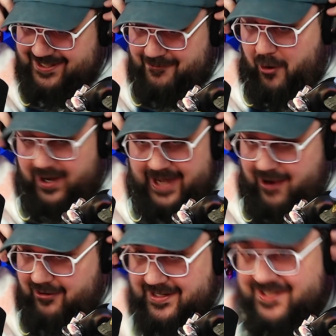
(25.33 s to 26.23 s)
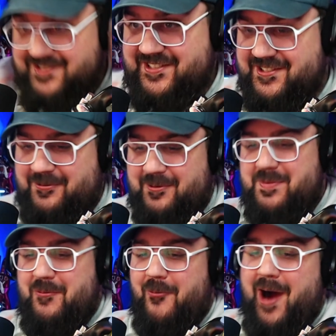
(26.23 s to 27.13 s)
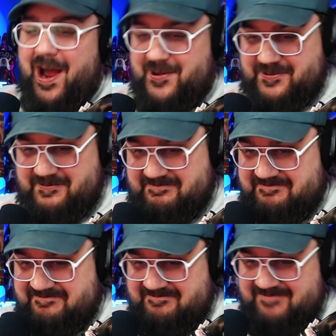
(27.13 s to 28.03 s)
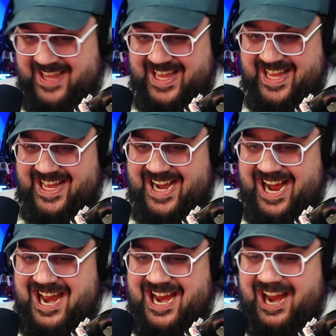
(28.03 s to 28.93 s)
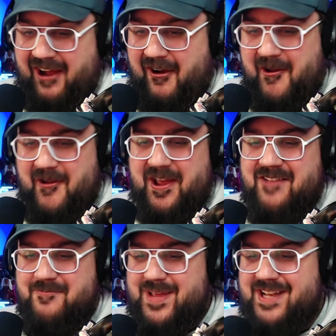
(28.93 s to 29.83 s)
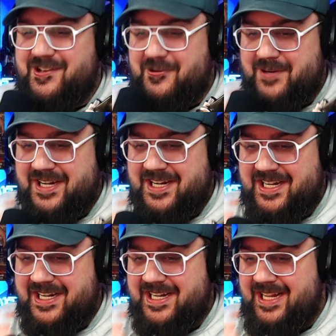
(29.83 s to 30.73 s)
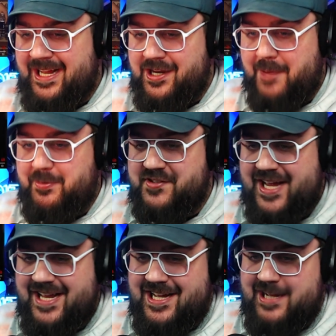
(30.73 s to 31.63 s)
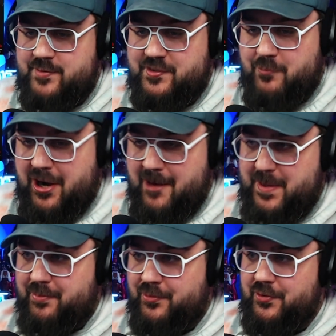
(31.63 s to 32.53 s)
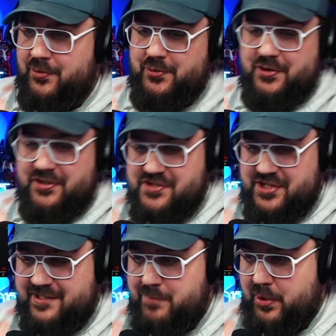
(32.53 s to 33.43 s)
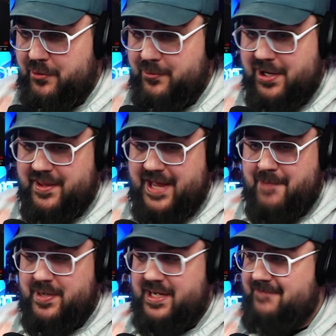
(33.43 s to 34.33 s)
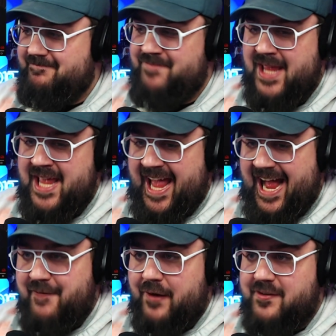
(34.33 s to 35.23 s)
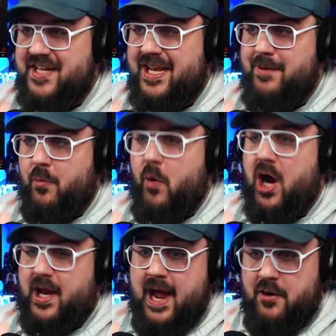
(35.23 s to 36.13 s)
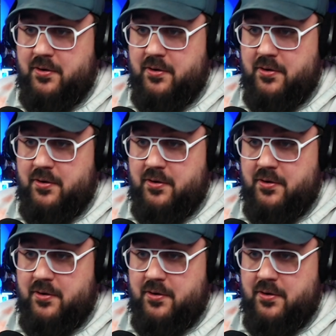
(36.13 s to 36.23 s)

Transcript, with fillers: walk out because this would be wild. I I have been to uh, a couple stand ups where people just boo and all that, but I've never seen anybody walk out.